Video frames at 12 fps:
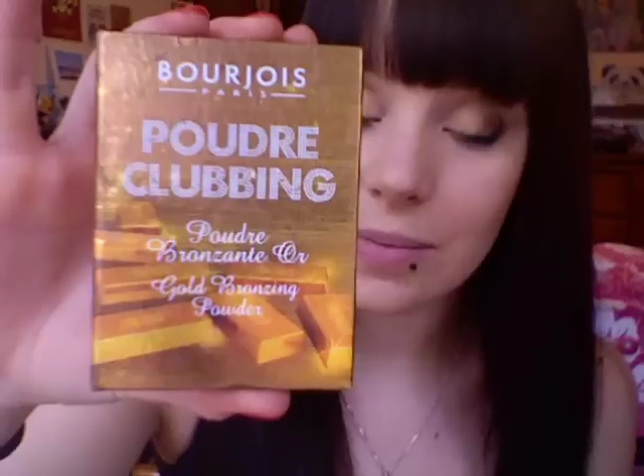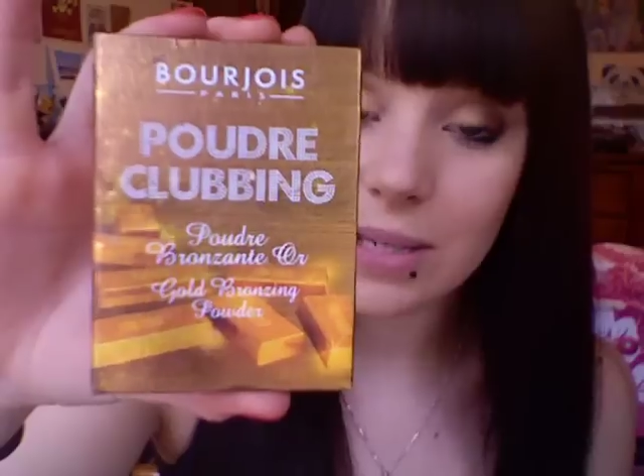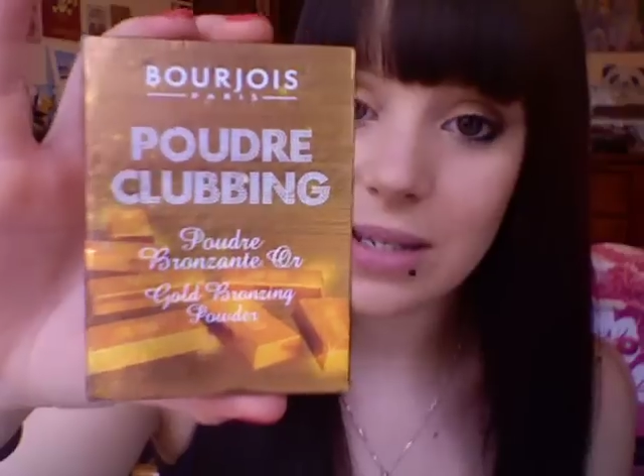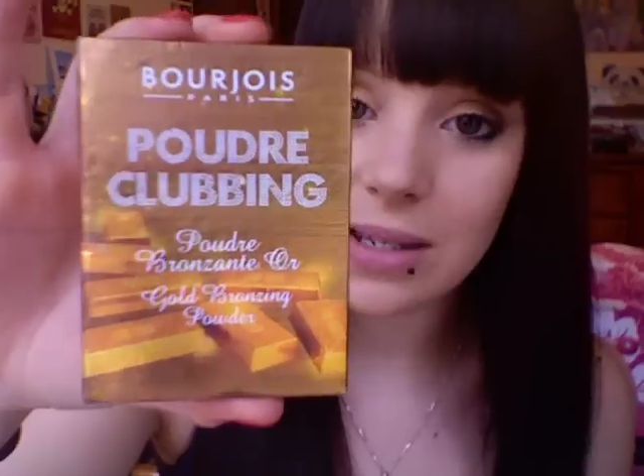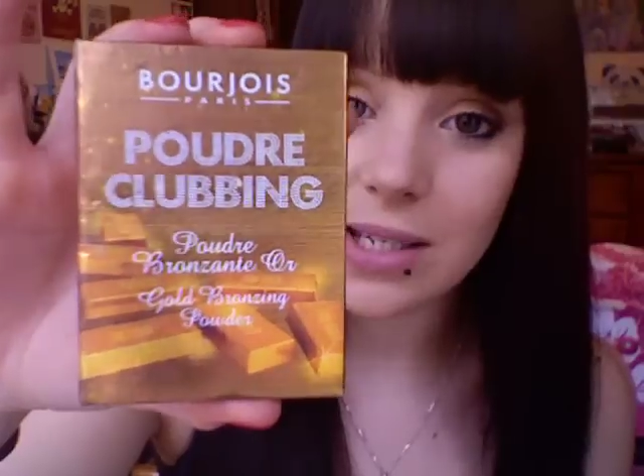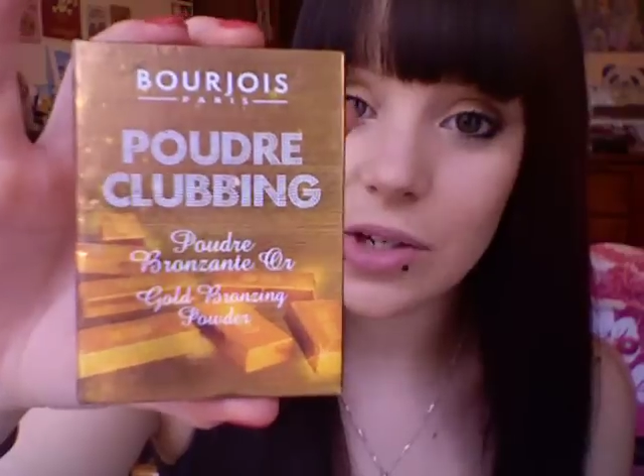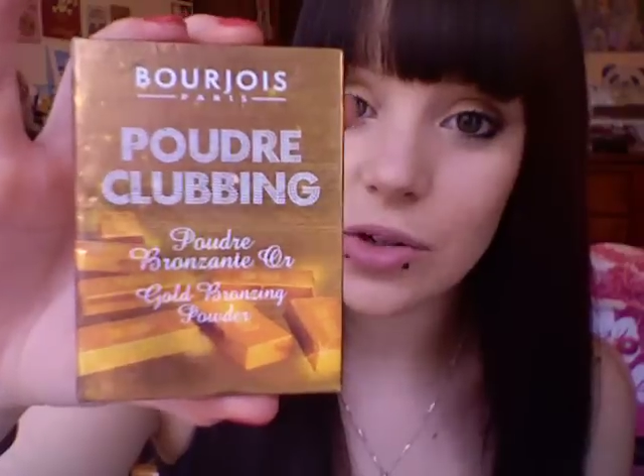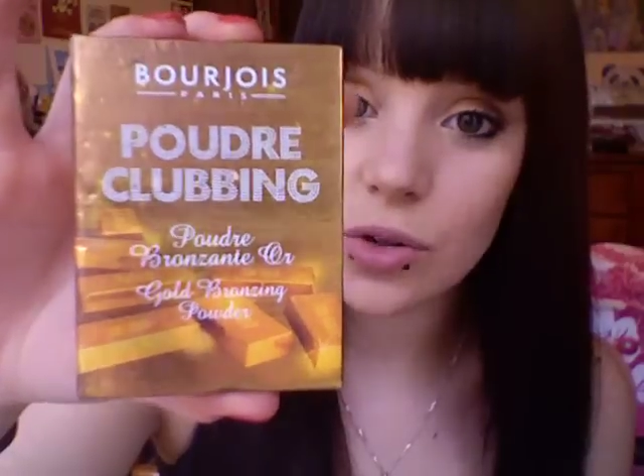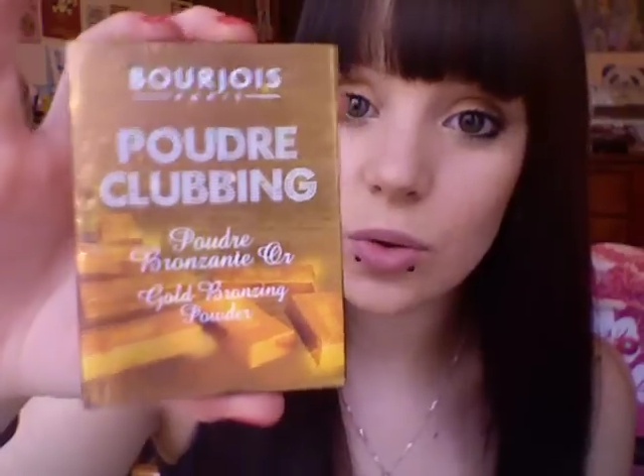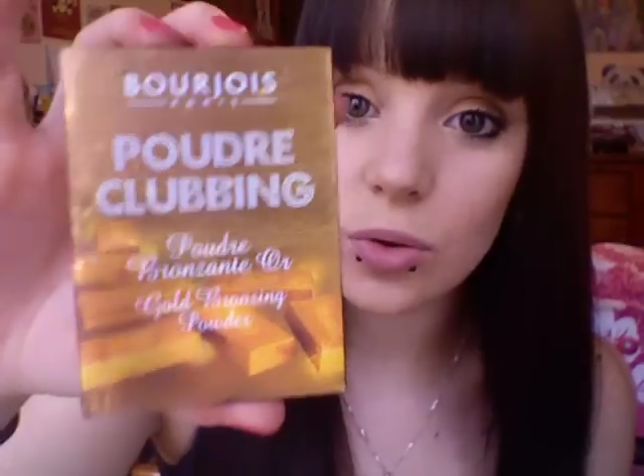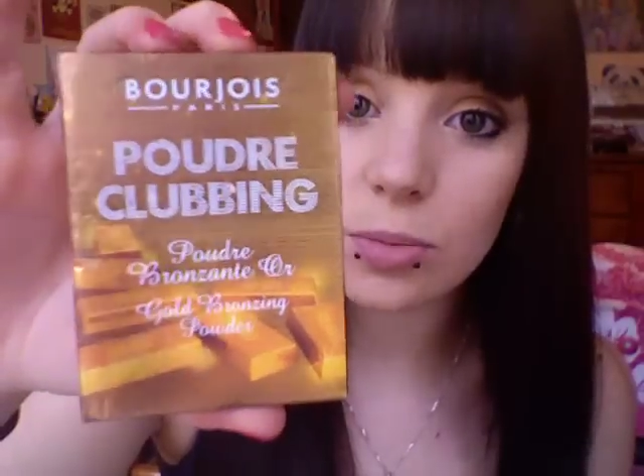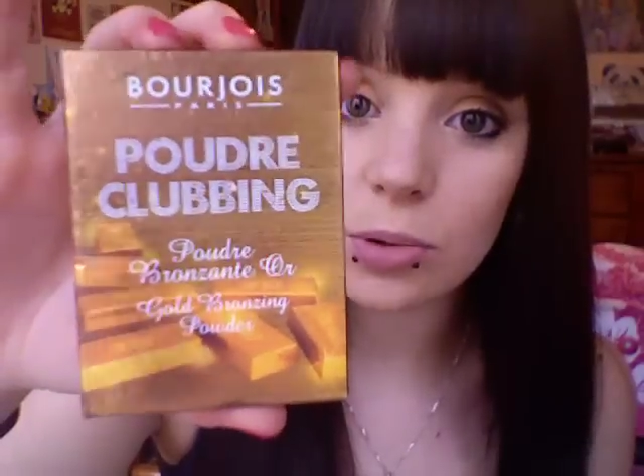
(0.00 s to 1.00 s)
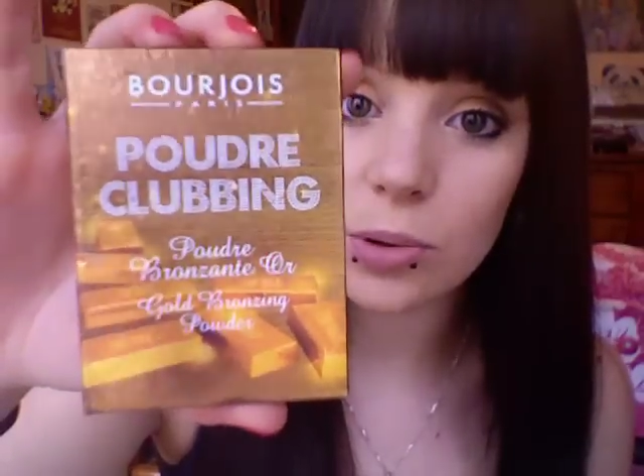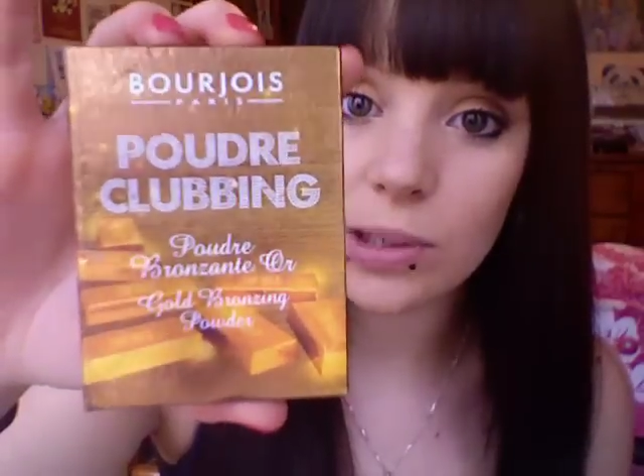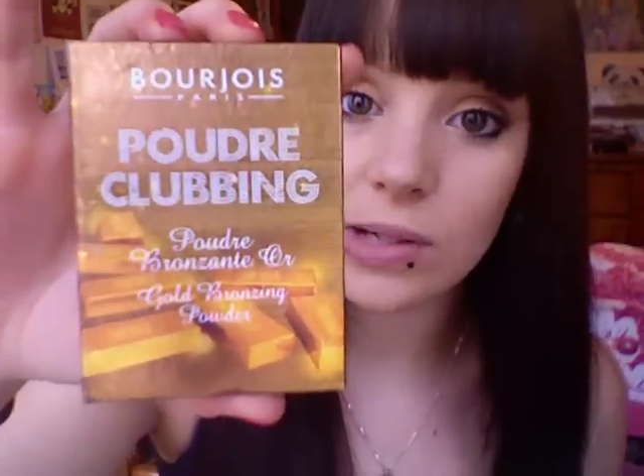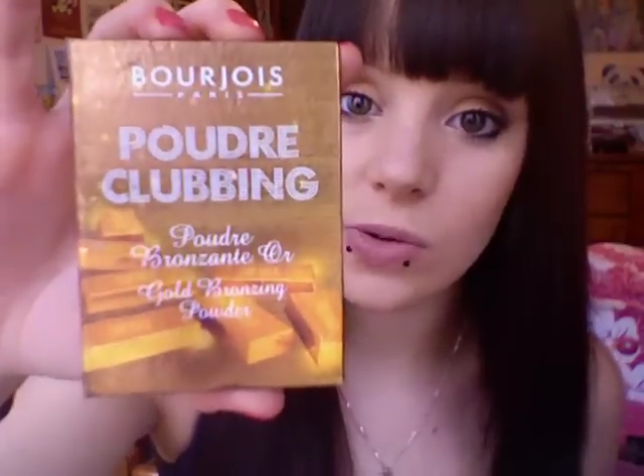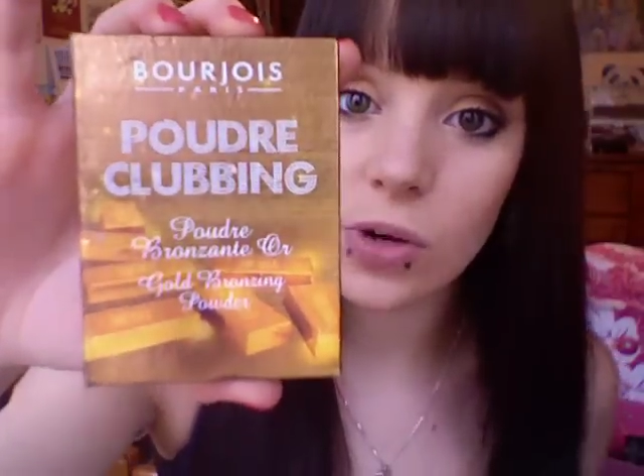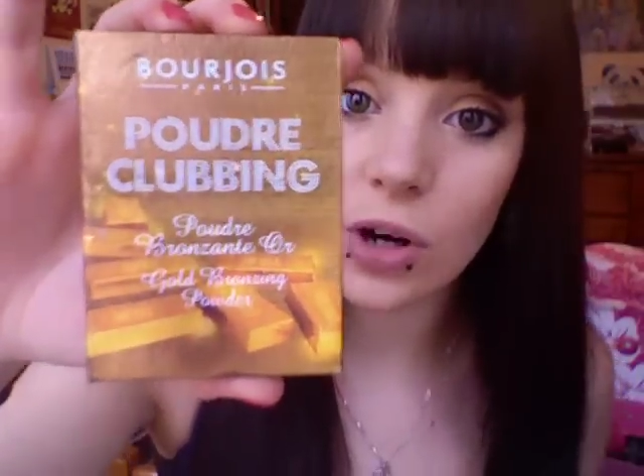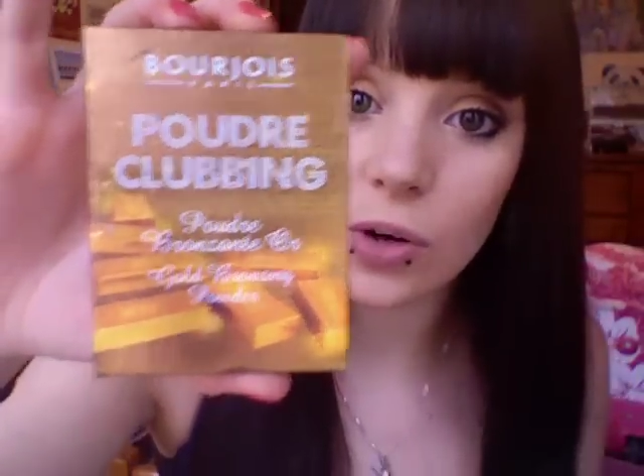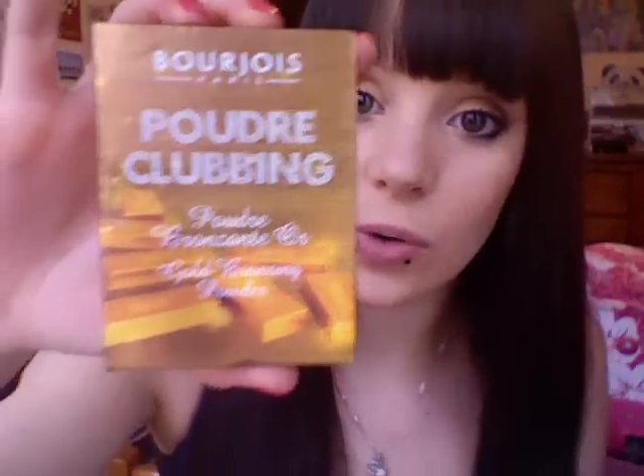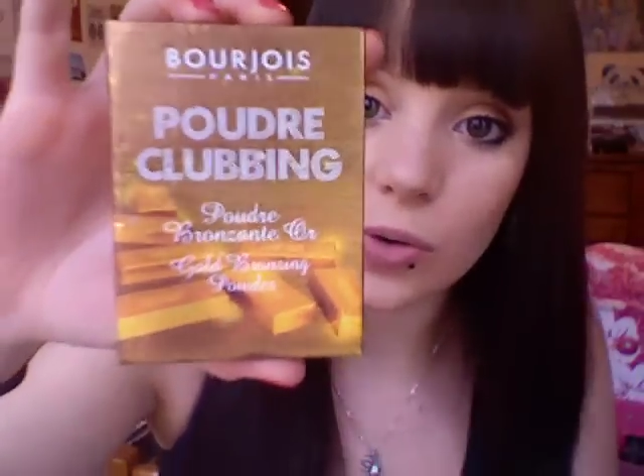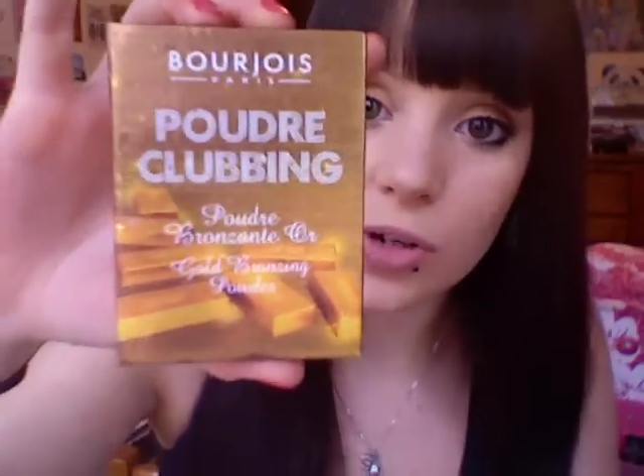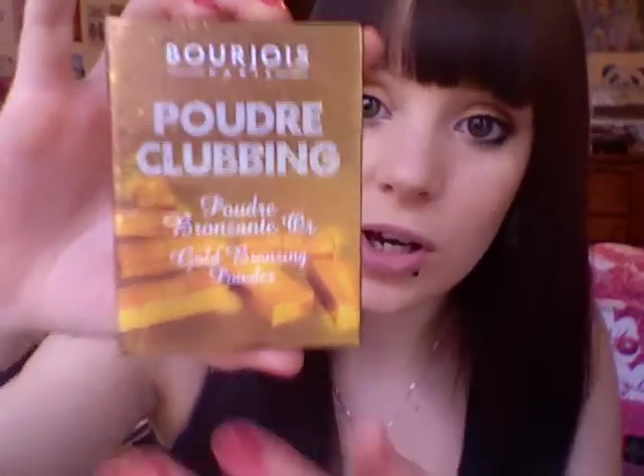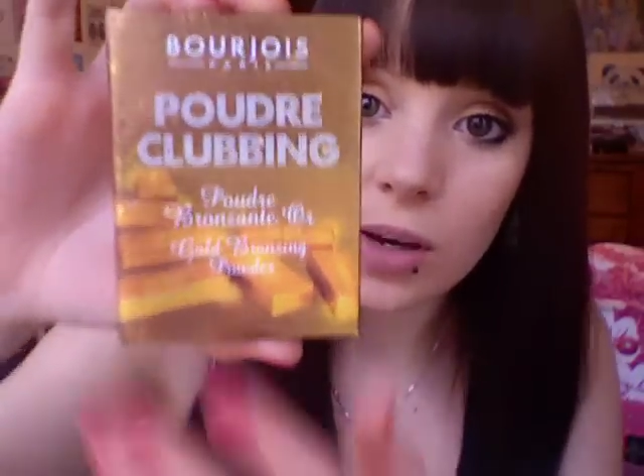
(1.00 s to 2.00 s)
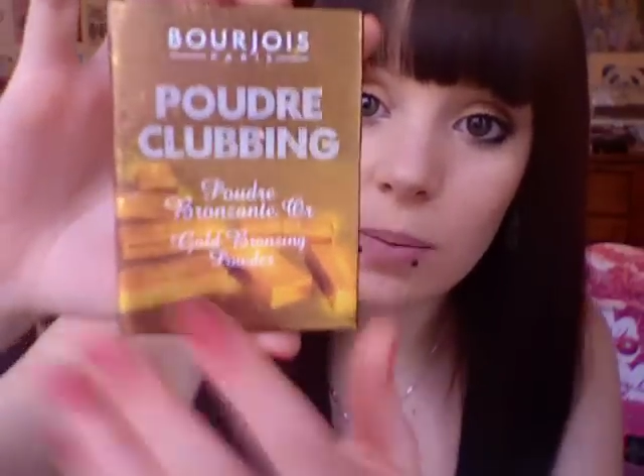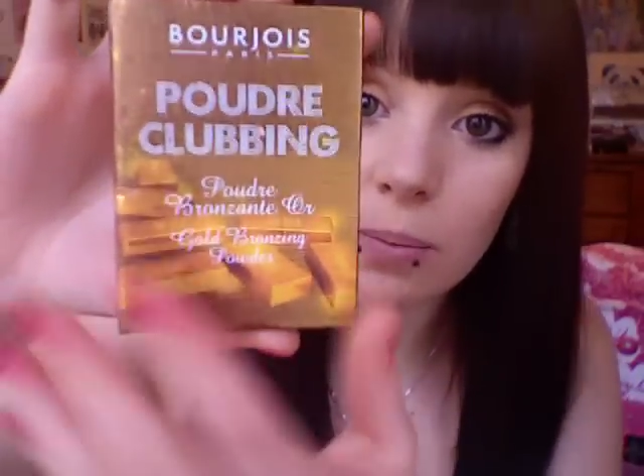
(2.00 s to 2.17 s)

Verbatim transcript: It comes in this adorable little gold